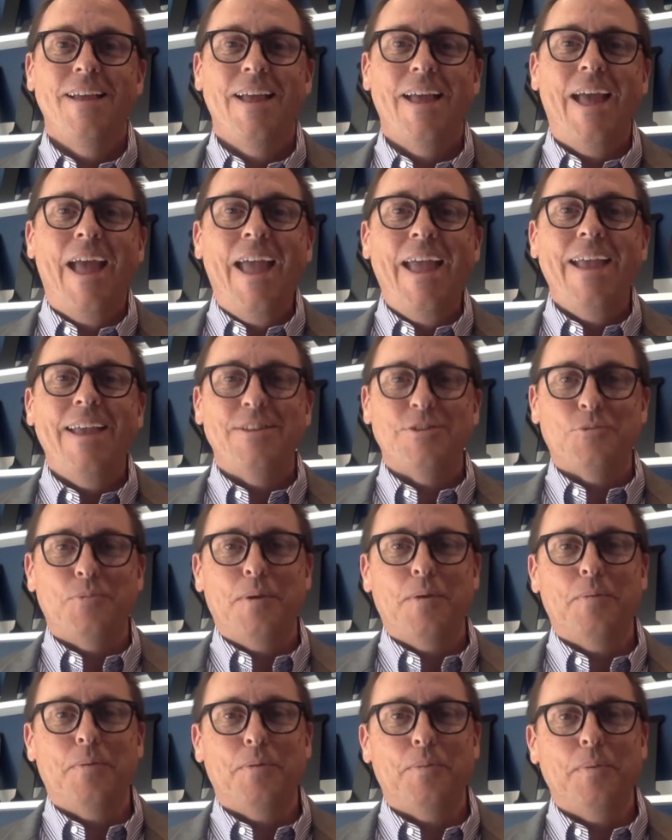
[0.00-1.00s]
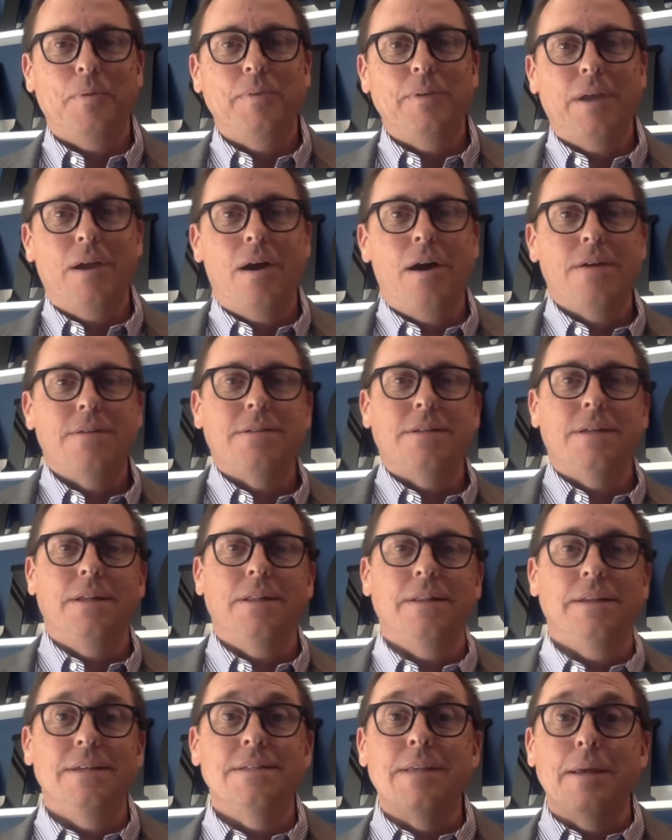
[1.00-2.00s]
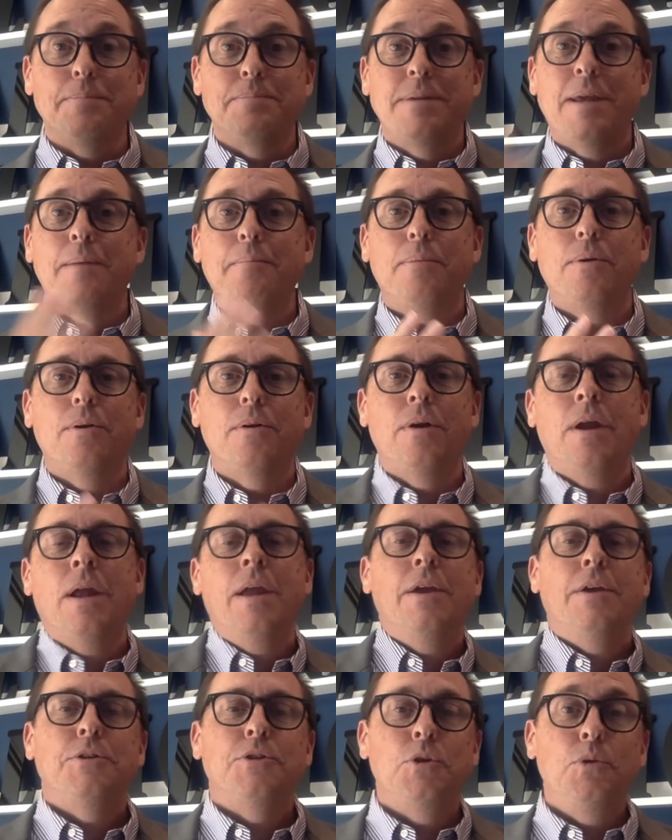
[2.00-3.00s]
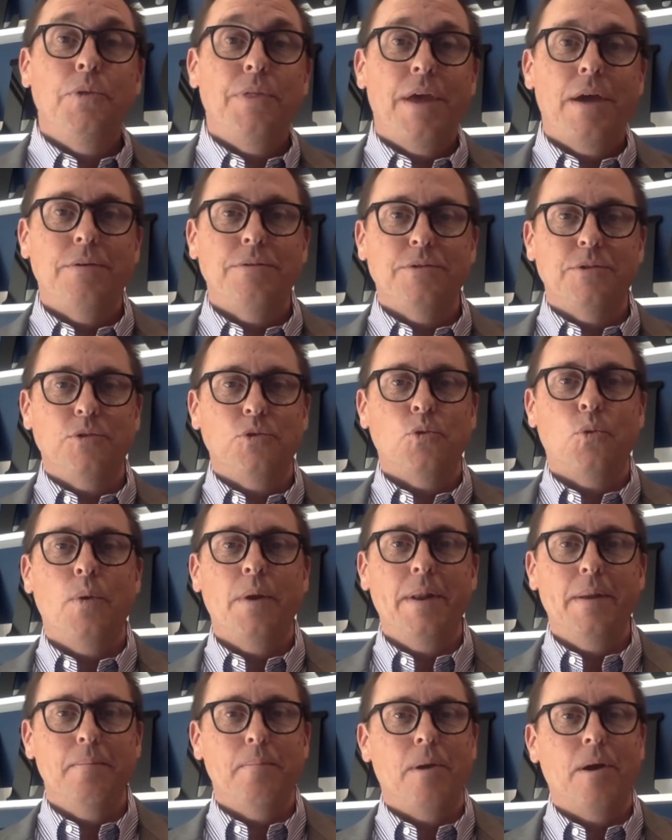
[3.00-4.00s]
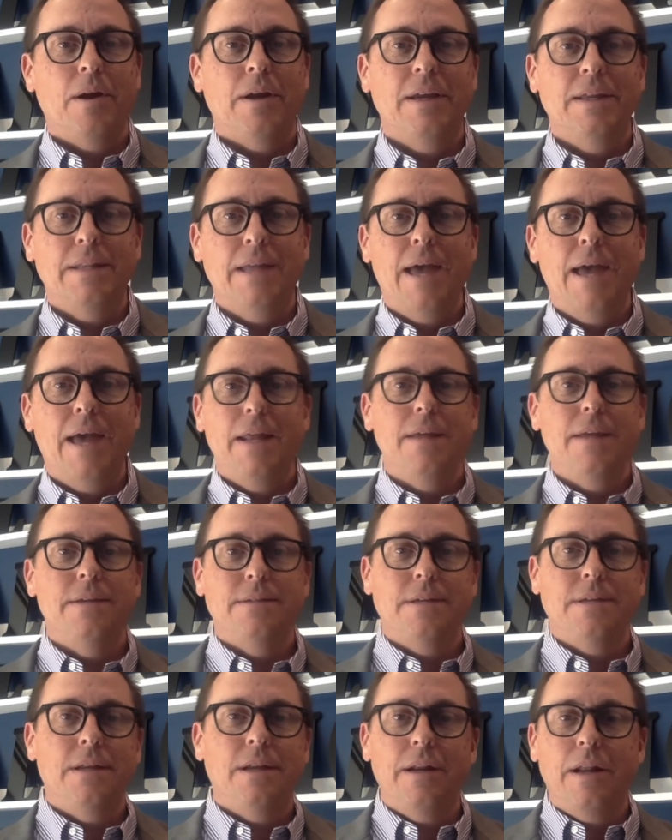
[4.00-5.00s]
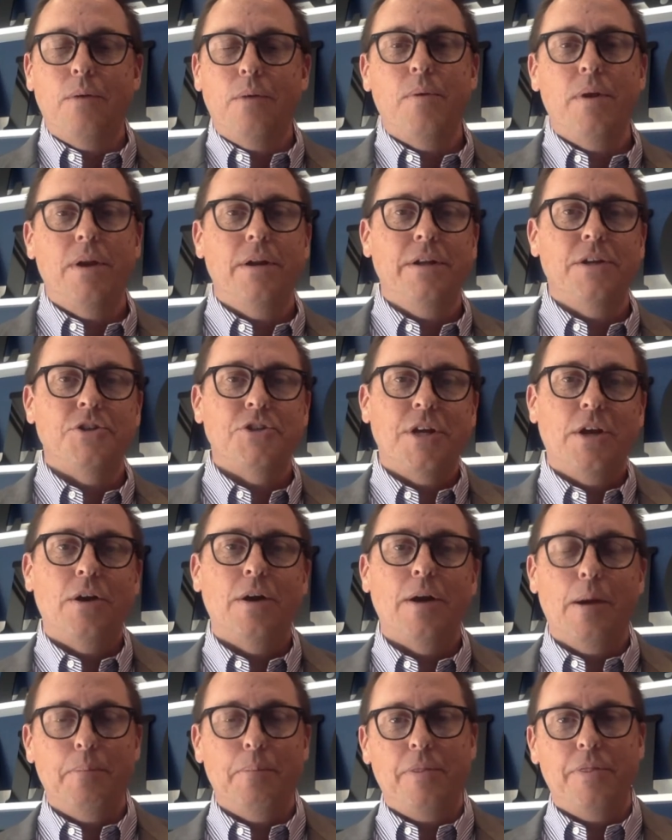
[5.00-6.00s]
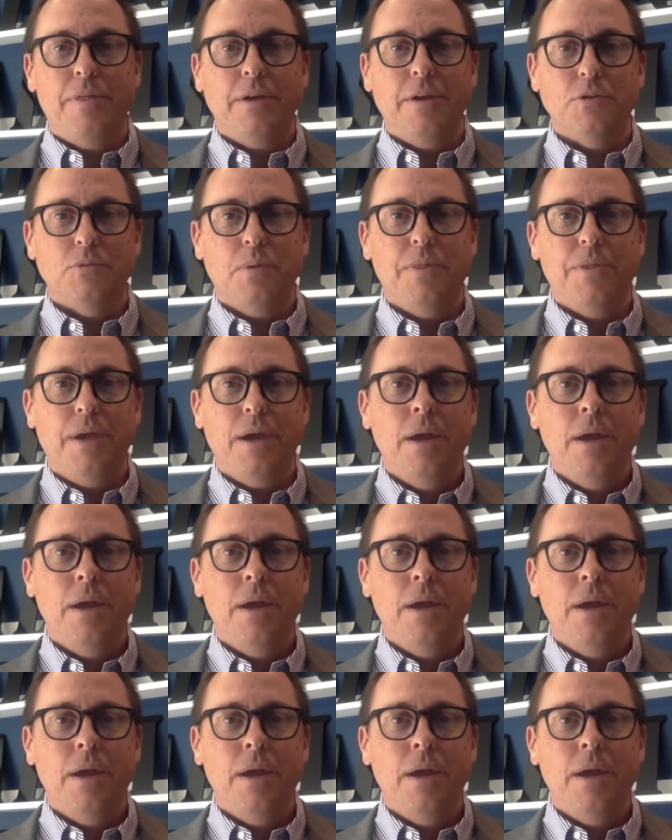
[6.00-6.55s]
Hey, it's Rick with Realty Austin. The September 2020 market data is in, and I wanted to share a couple things with you.